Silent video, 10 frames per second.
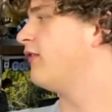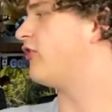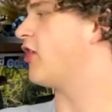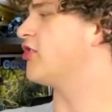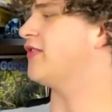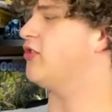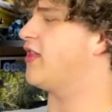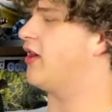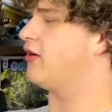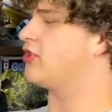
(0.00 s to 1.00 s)
For those of you
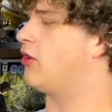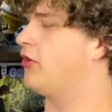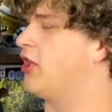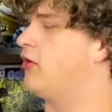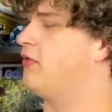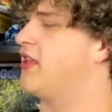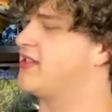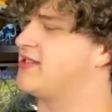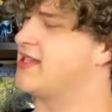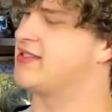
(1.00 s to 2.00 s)
that don't know,
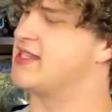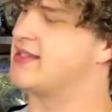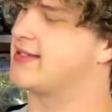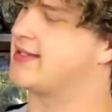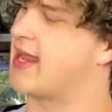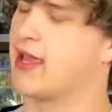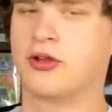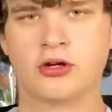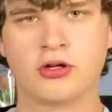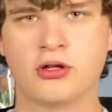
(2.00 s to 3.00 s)
this is the
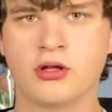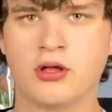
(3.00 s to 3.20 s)
standard.